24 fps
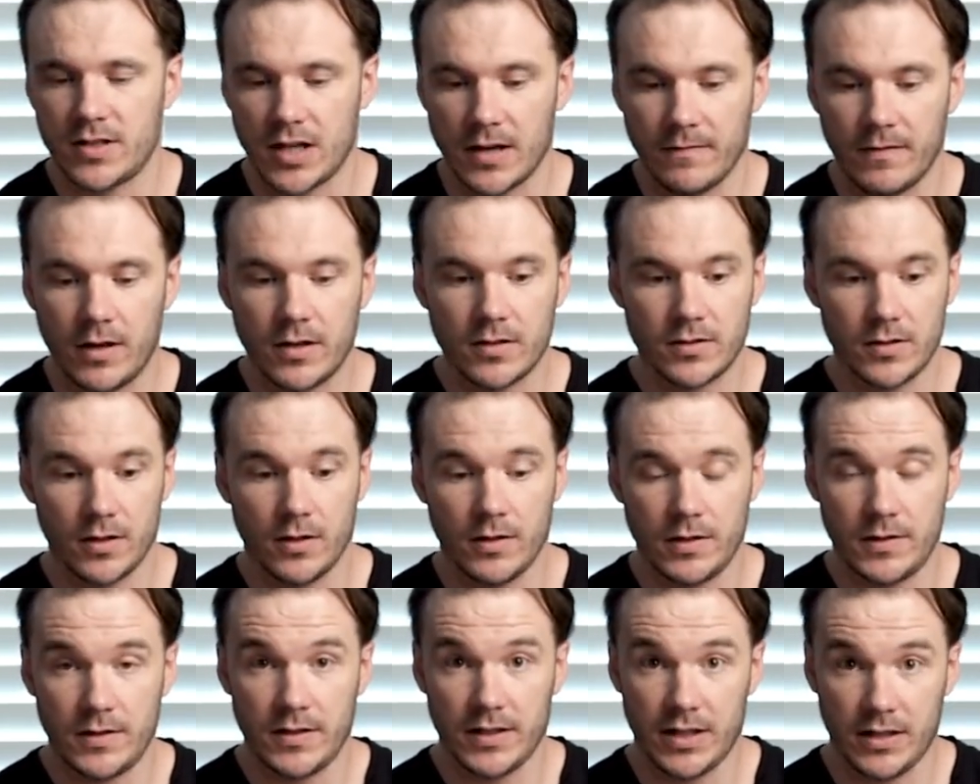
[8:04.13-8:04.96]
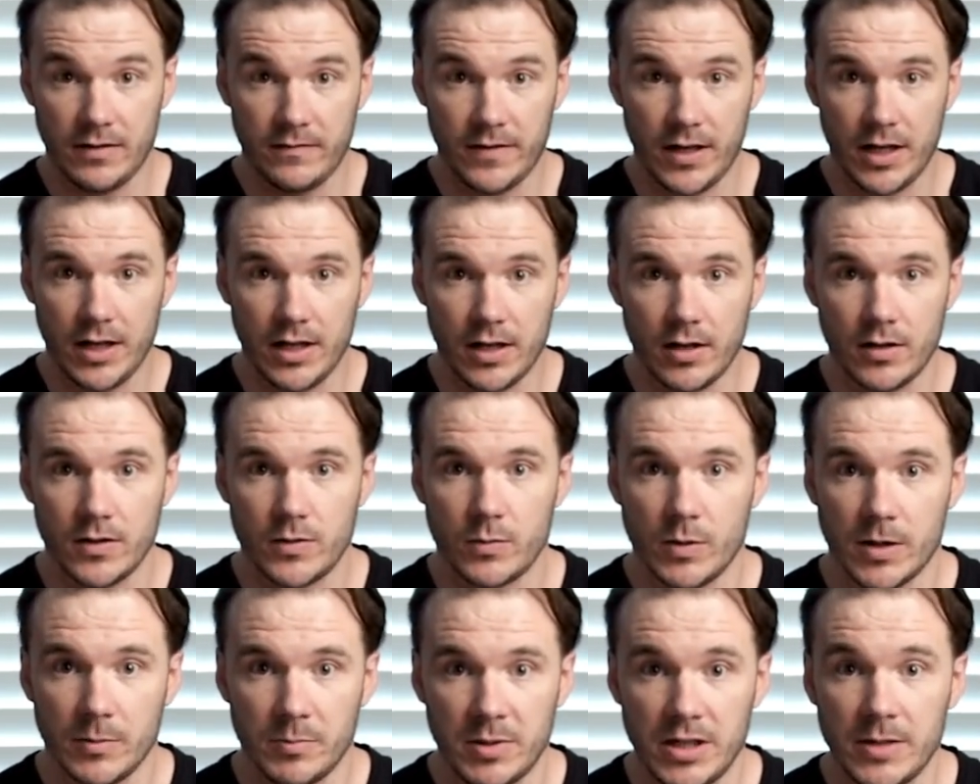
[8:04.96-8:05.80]
I've also seen videos
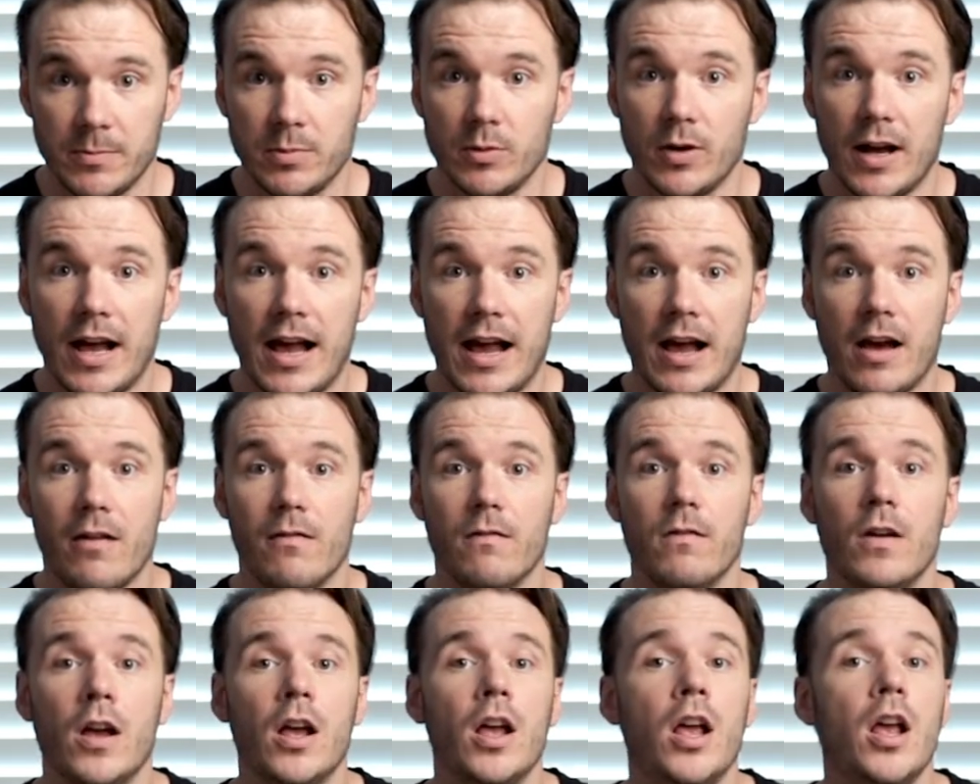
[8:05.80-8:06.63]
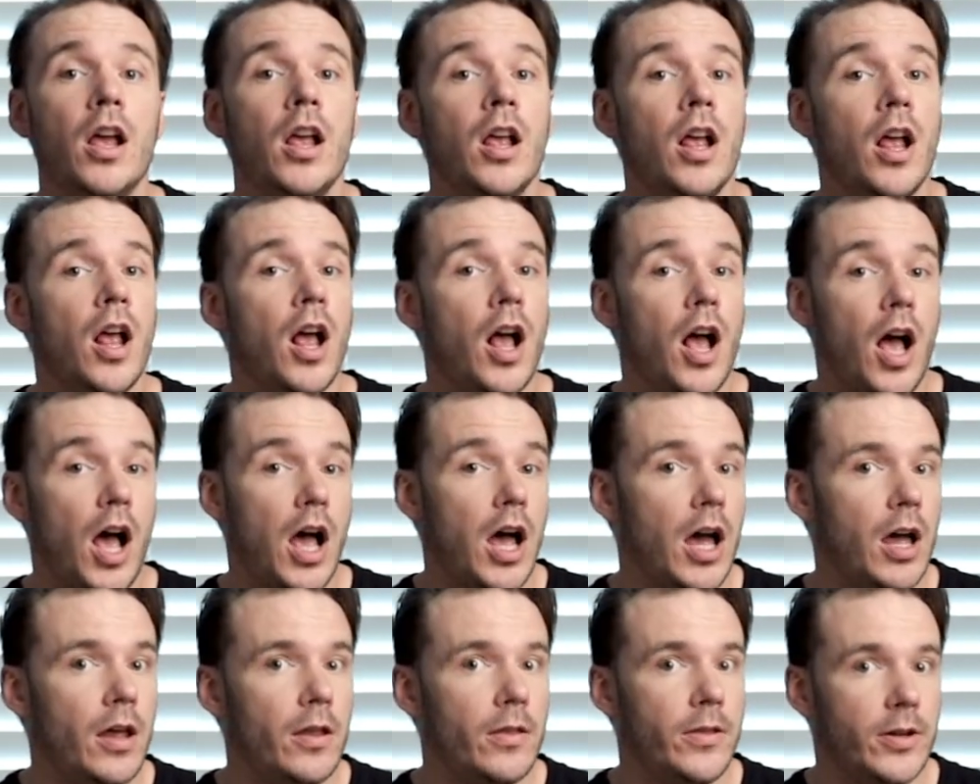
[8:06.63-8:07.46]
where people have
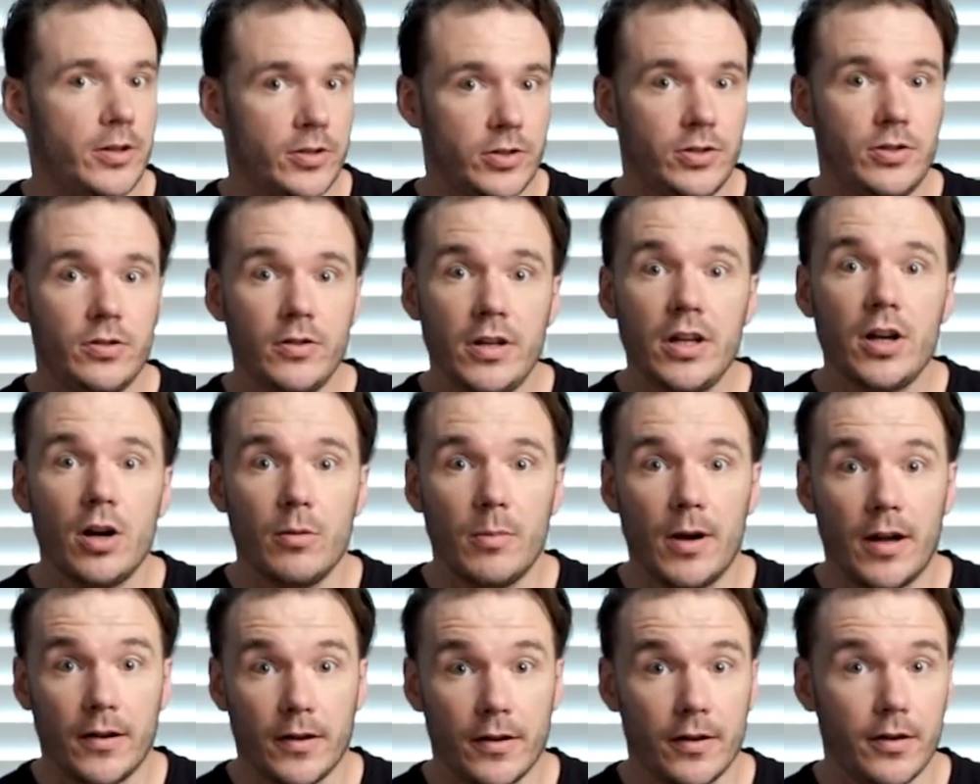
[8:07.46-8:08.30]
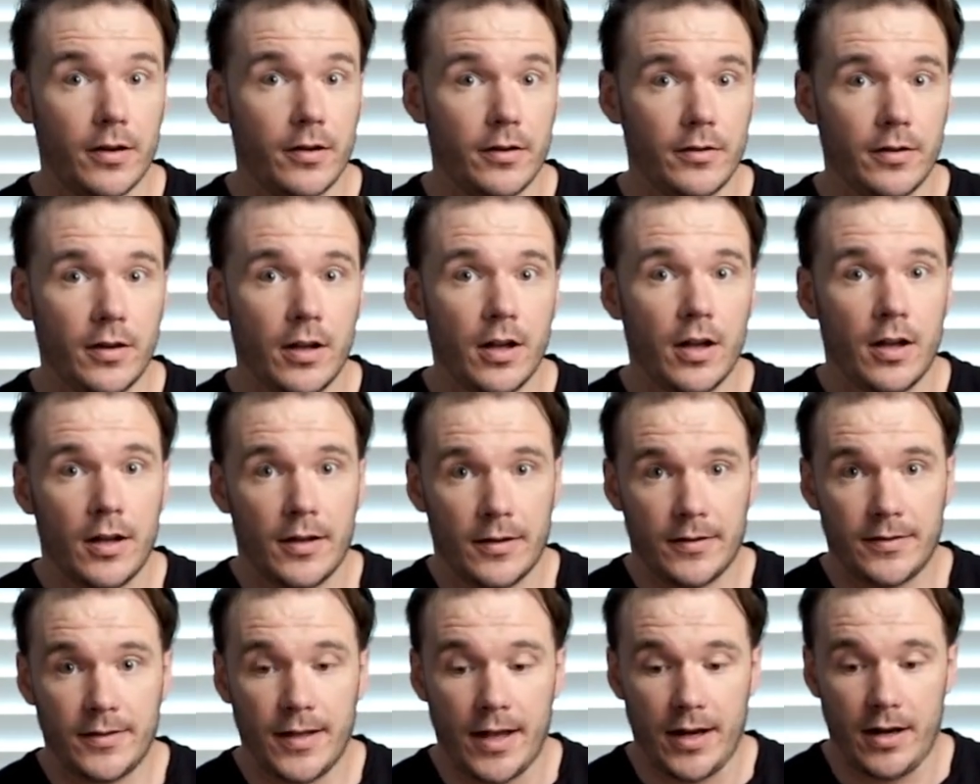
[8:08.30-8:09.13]
their studio monitors
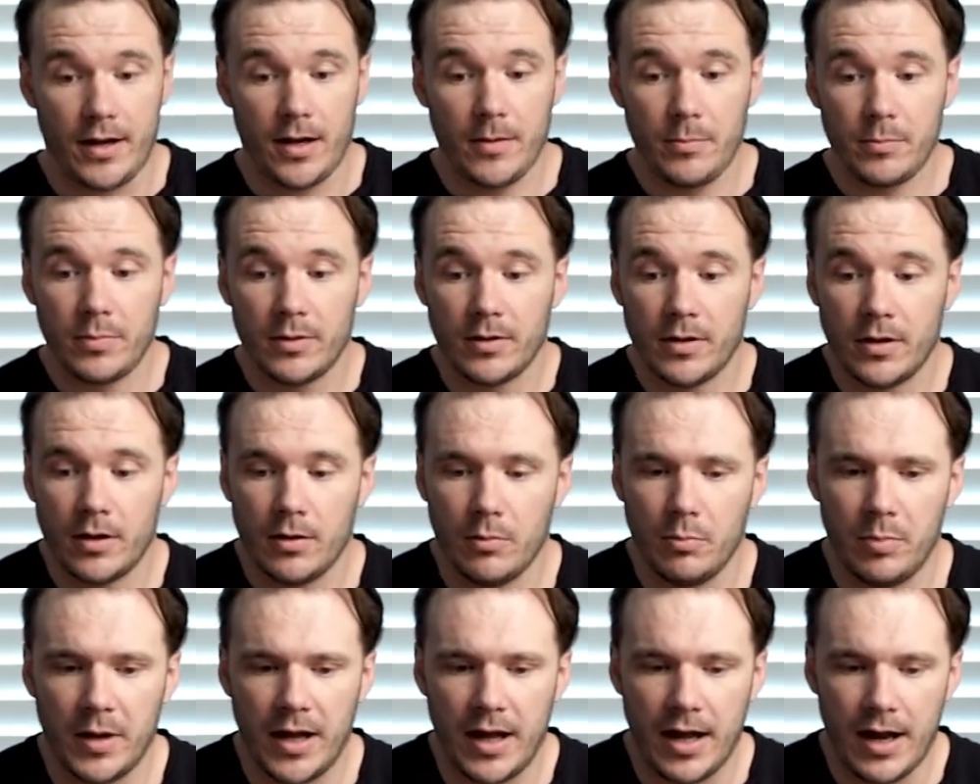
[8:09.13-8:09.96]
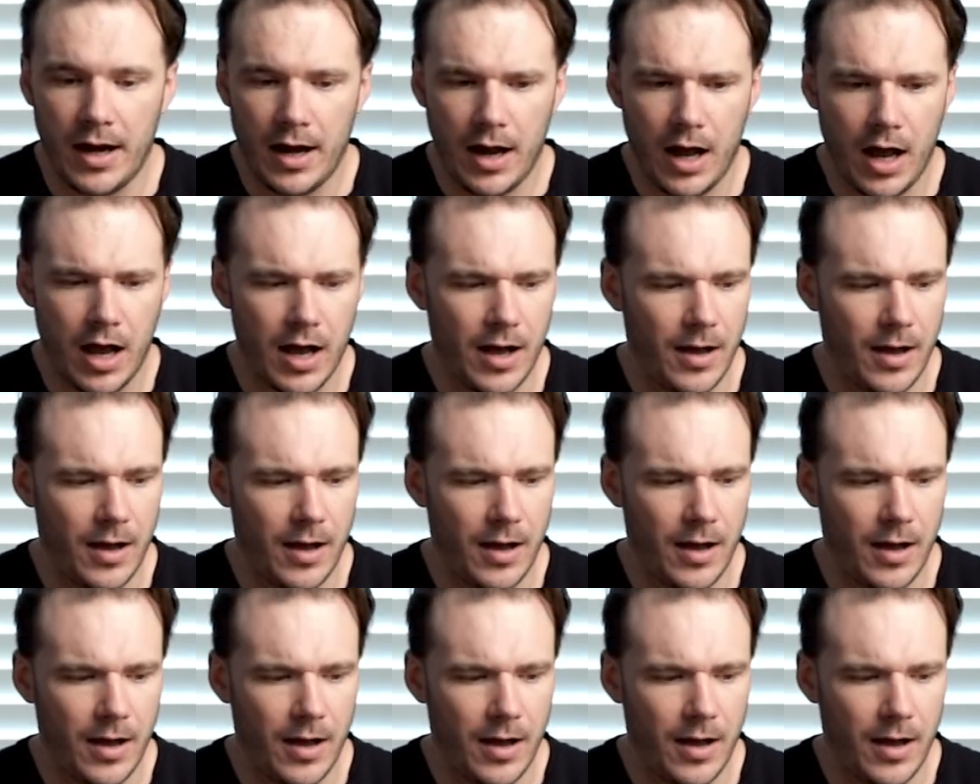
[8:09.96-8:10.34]
set up, but